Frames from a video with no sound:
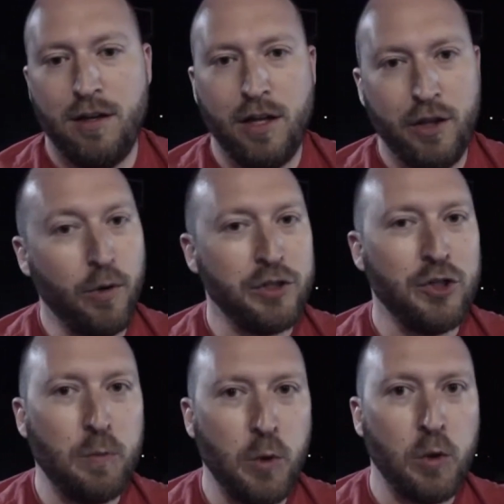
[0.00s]
and there was
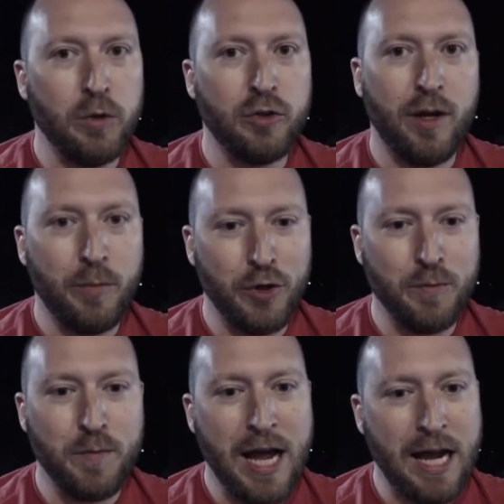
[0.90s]
no mold, so I put
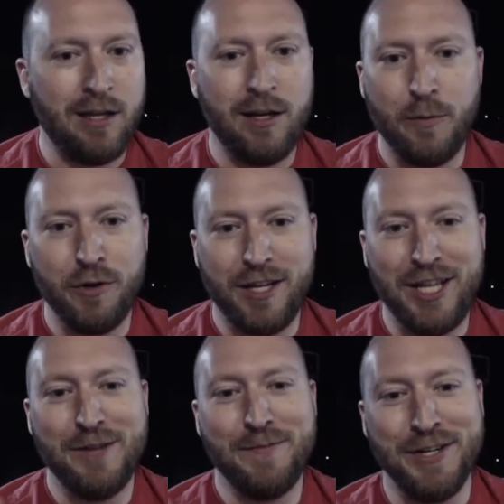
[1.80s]
them back in. I'm going to
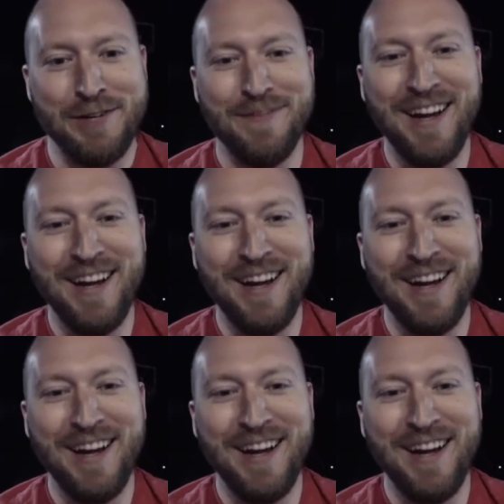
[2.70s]
keep them.